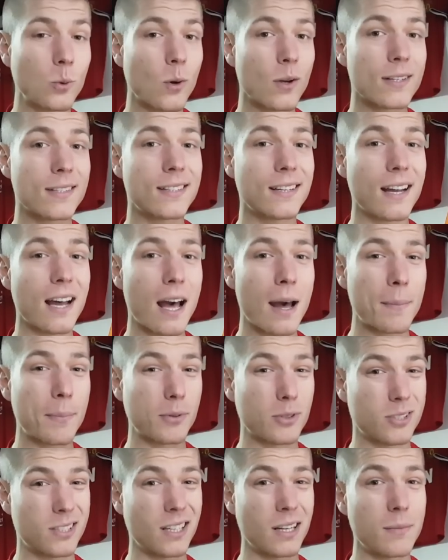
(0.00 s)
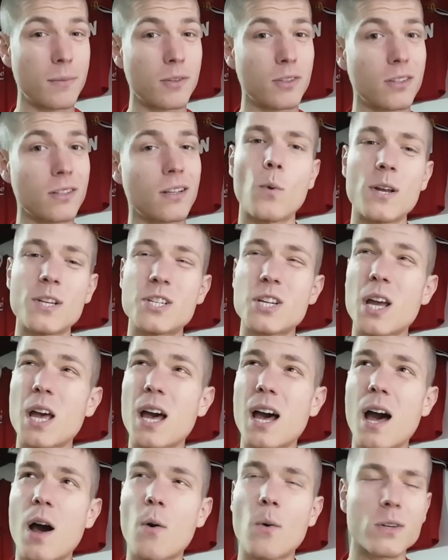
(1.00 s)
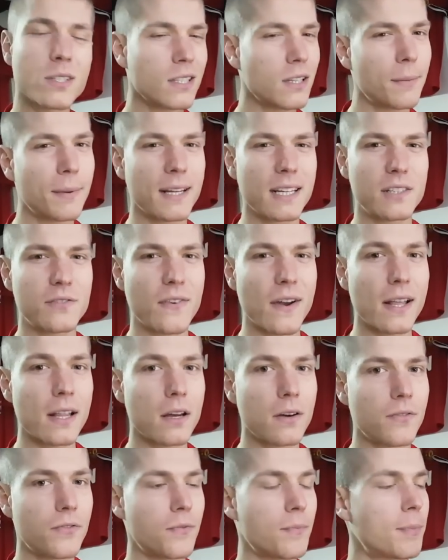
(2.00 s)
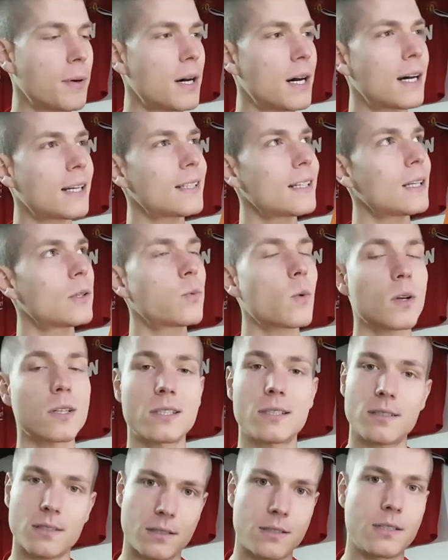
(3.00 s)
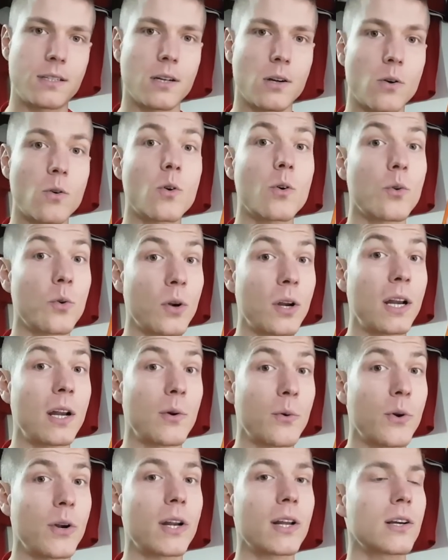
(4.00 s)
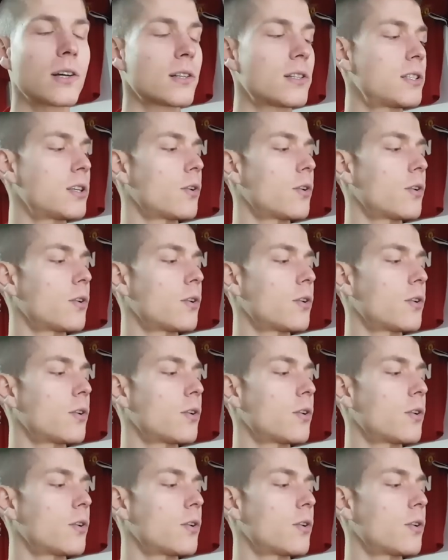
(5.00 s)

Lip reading: was the apple cinnamon, which I wasn't the biggest fan of, but it was still really, really good